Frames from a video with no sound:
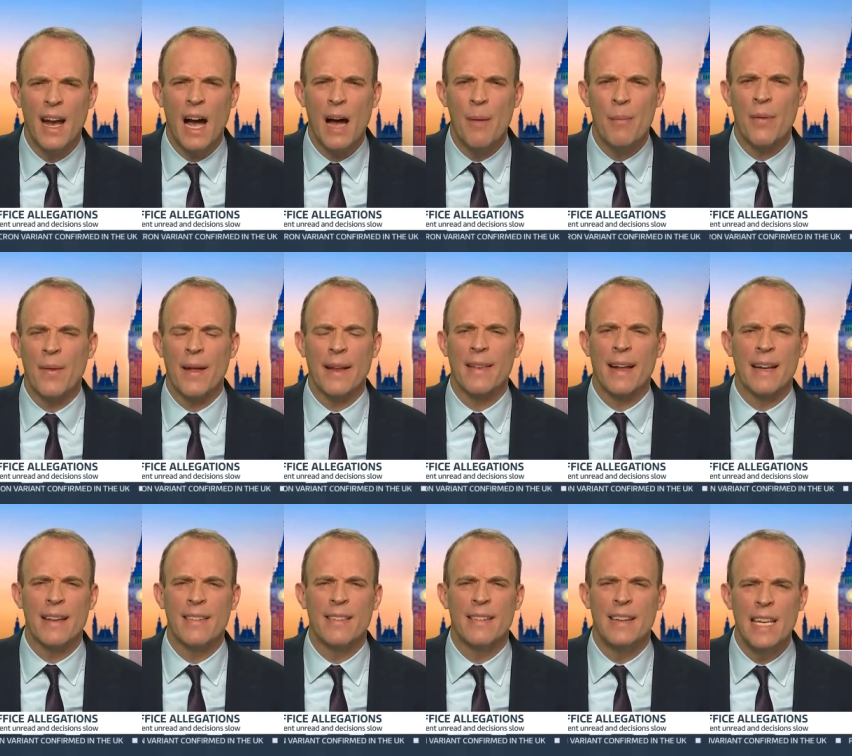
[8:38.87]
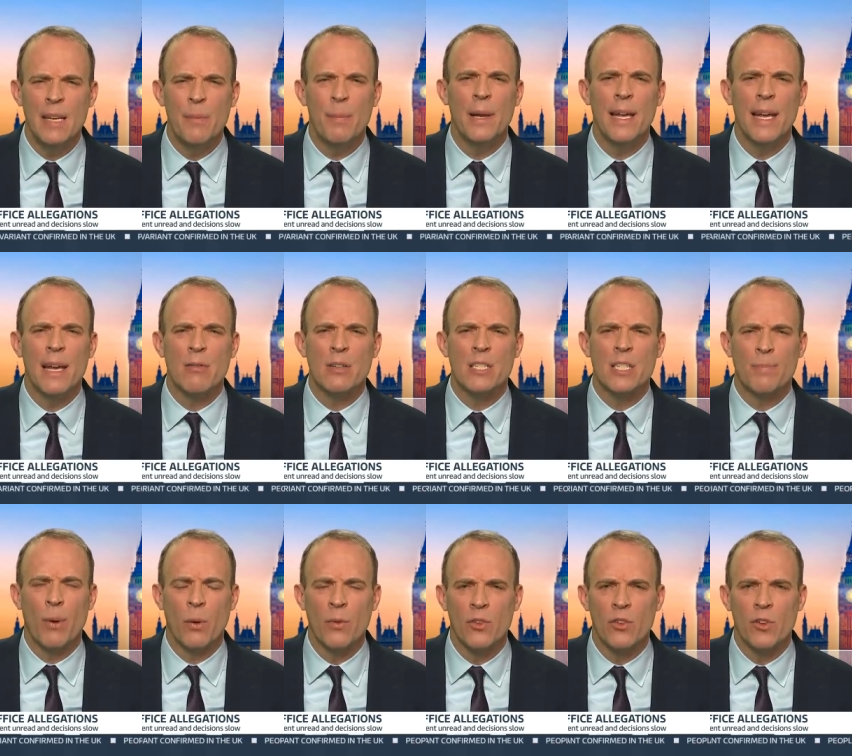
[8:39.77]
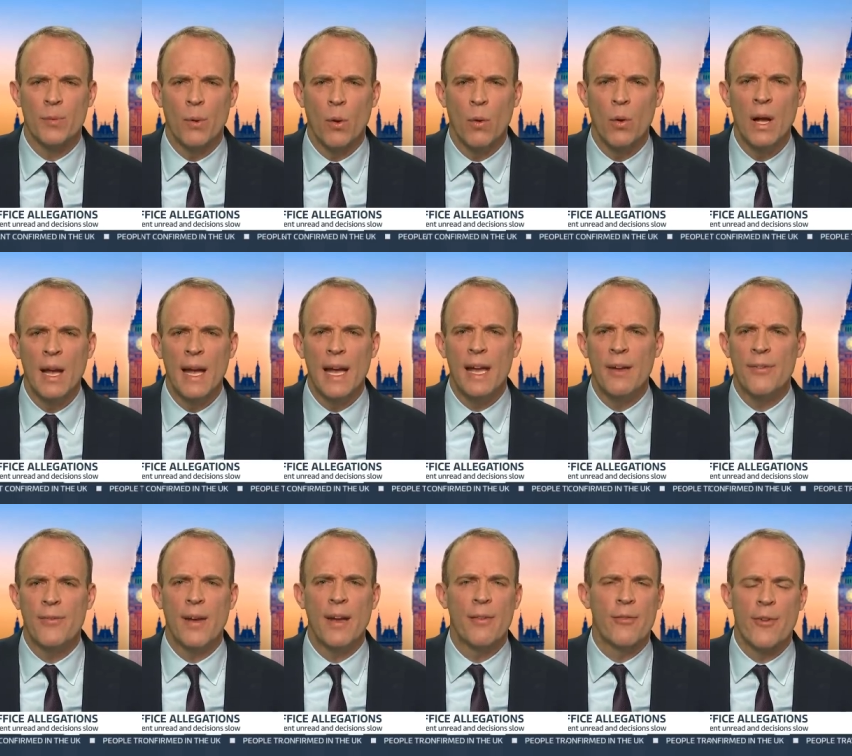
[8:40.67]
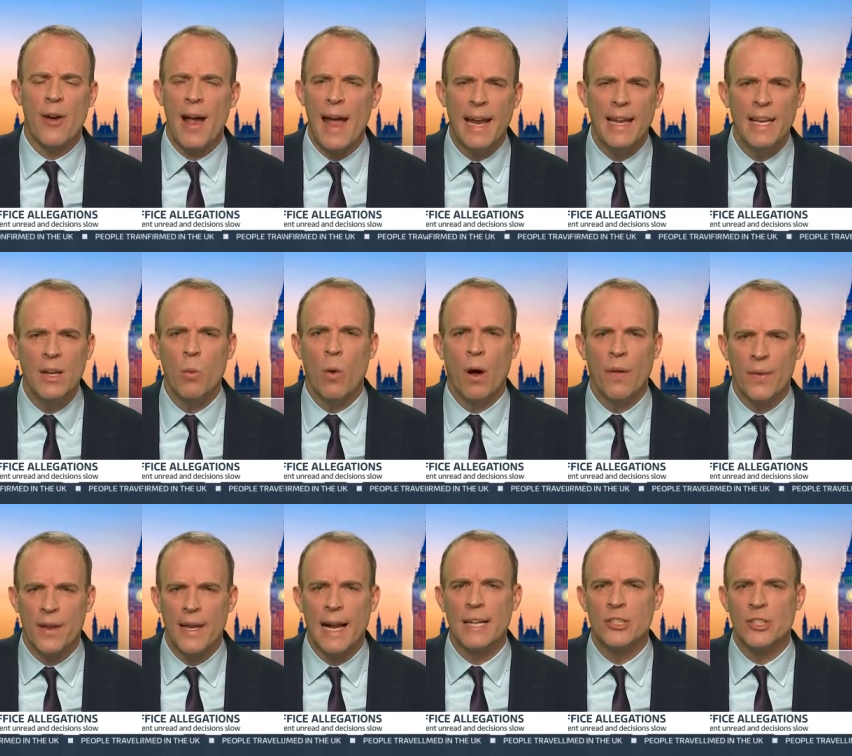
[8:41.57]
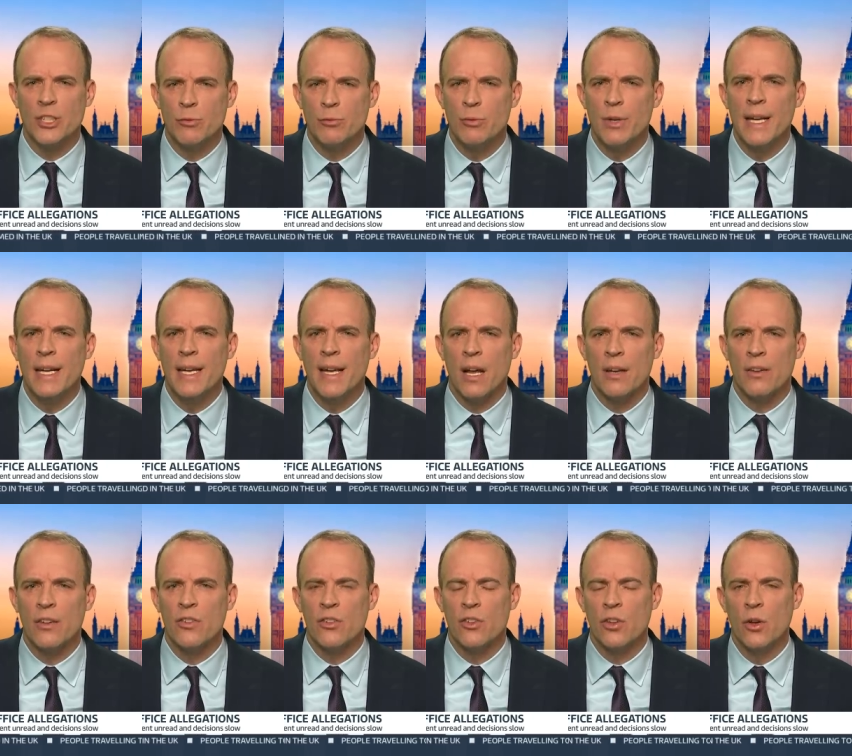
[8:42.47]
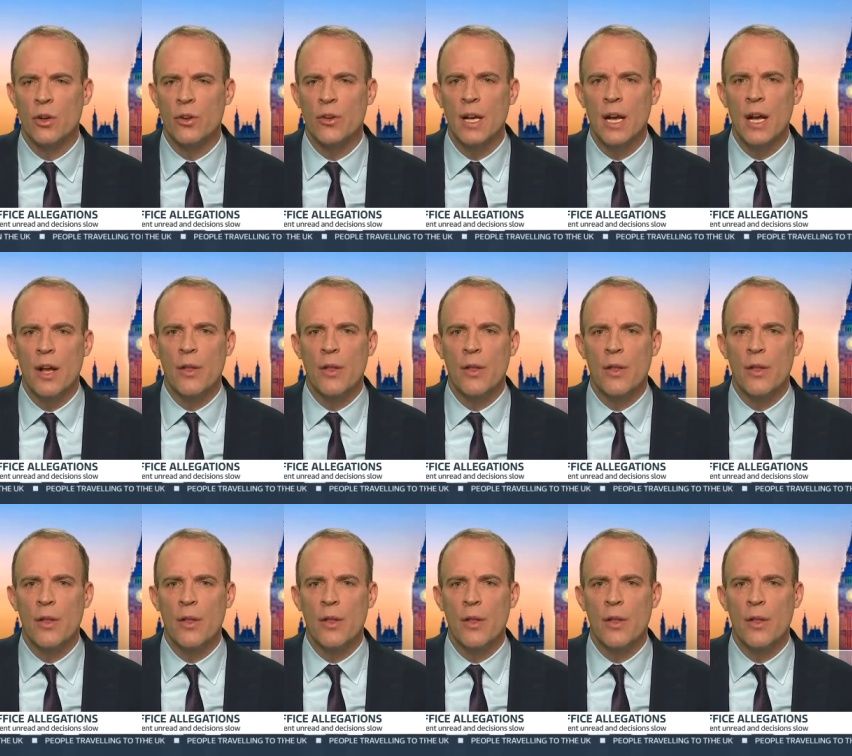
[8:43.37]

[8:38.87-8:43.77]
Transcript: Um, that, that is deeply irresponsible if, if for anyone that actually really understood